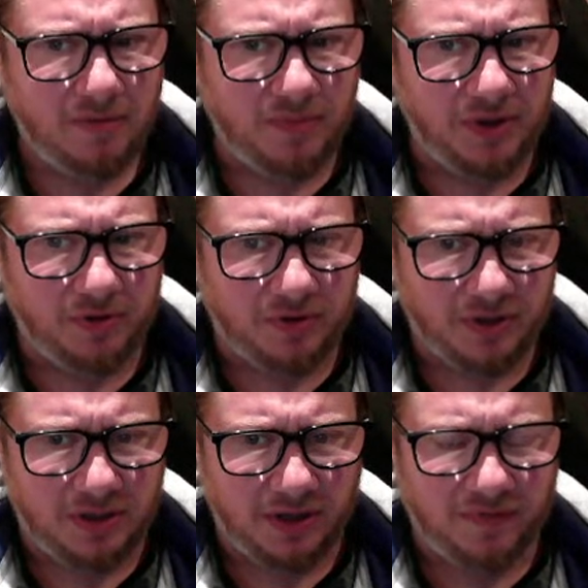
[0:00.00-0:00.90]
But you
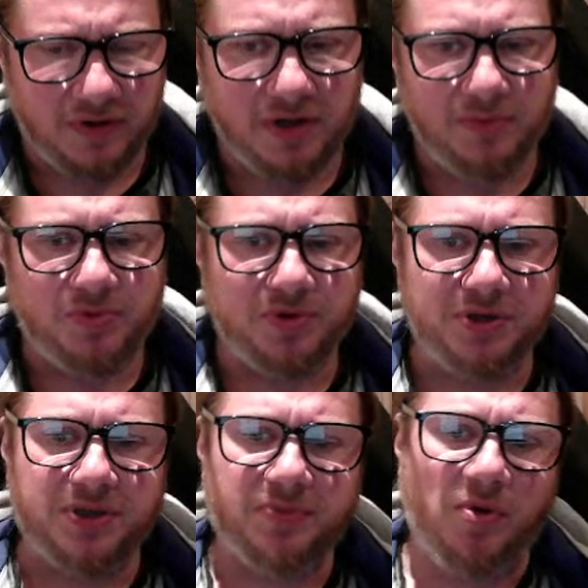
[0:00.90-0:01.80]
could definitely
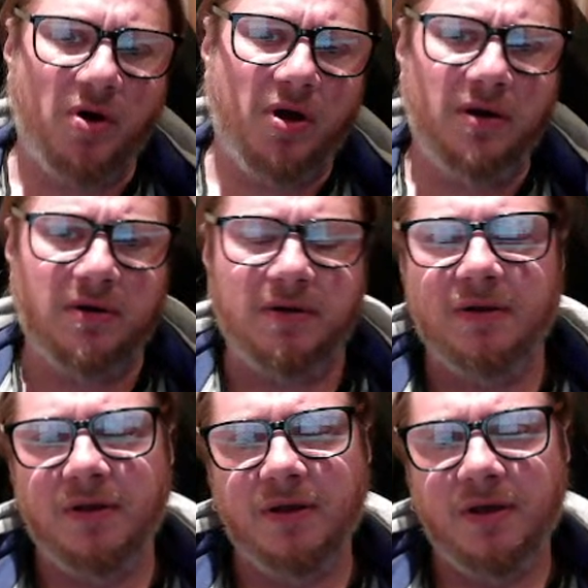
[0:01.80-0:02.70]
push this pawn
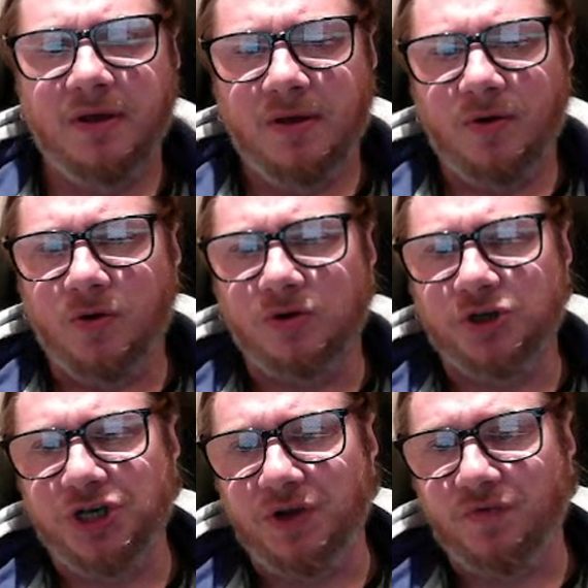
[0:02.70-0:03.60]
on
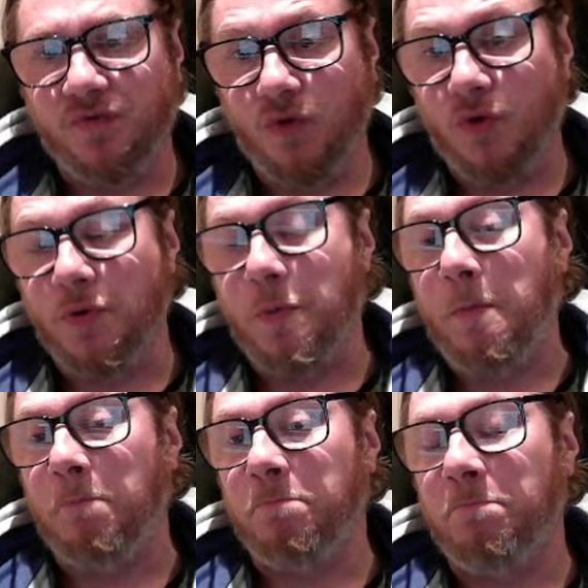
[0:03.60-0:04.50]
g4.
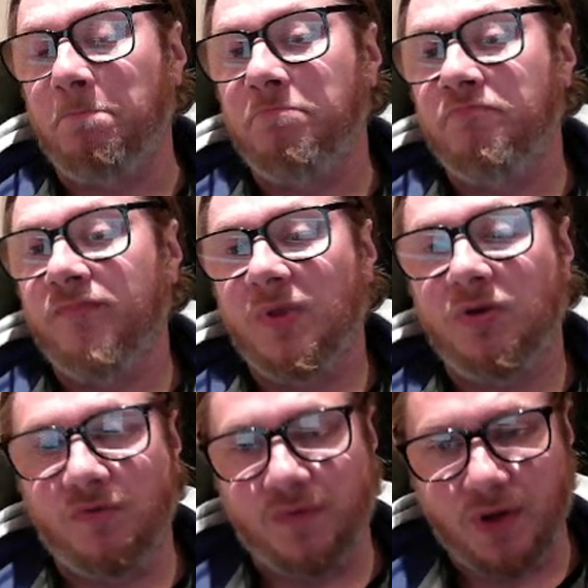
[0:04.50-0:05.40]

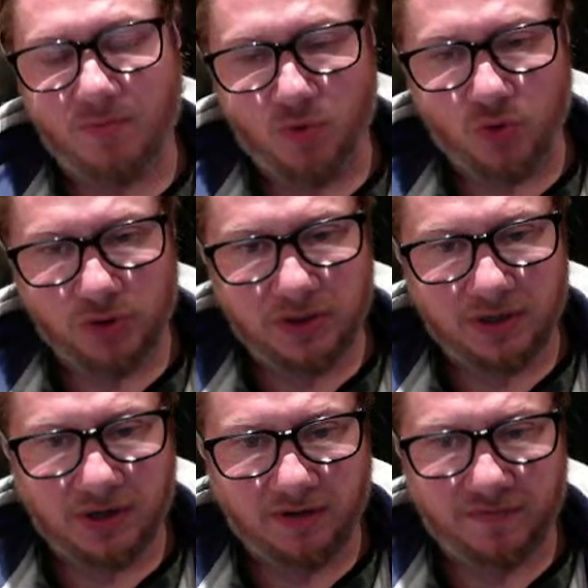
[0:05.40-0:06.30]
You've got more than
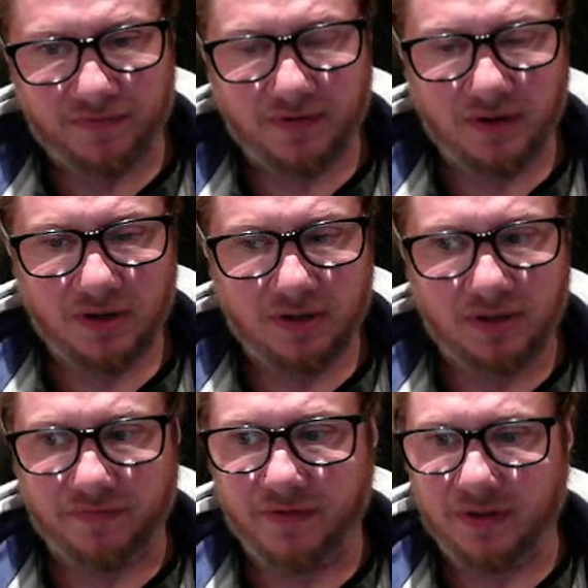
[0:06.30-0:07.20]
enough
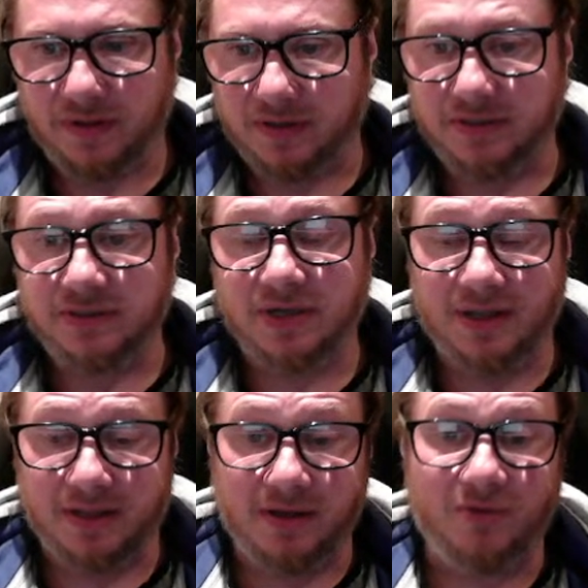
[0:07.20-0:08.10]
defenders,
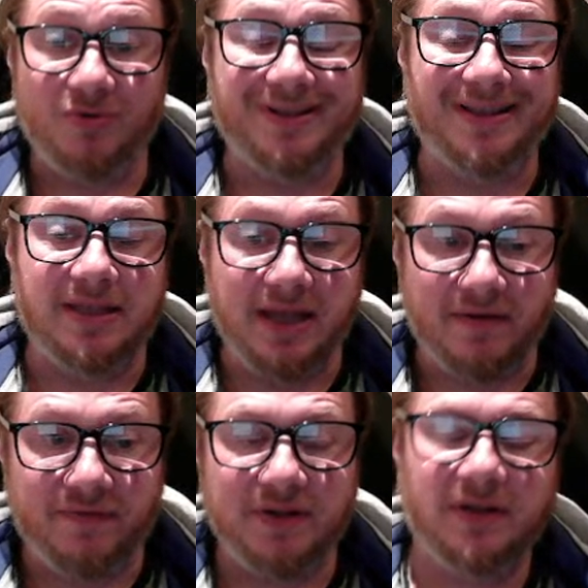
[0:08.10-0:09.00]
and that will
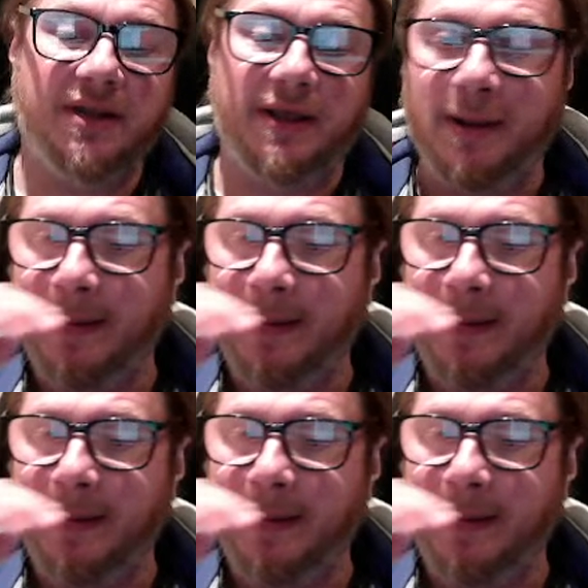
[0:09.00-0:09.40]
definitely,